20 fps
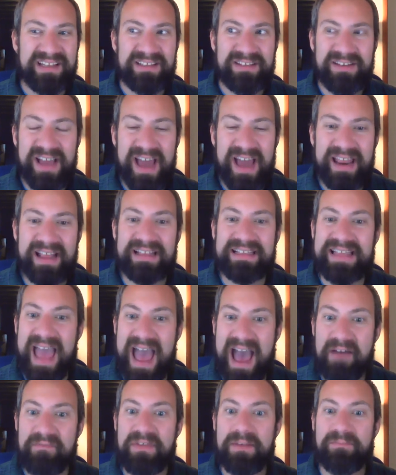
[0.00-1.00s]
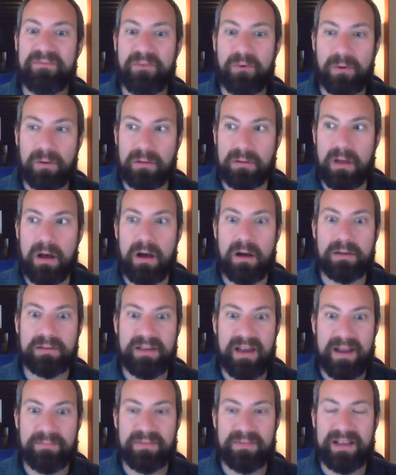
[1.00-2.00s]
you gotta have them for a long
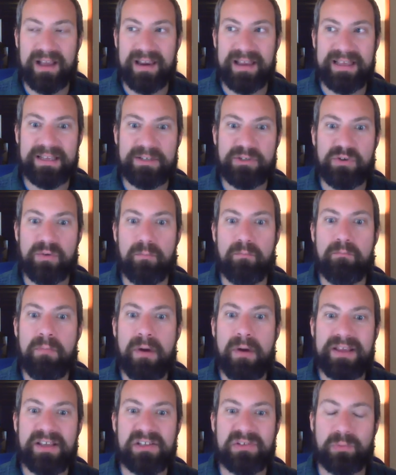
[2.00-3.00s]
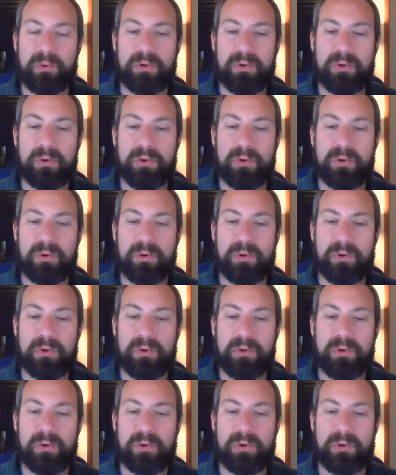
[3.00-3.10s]
time to kind of get your money's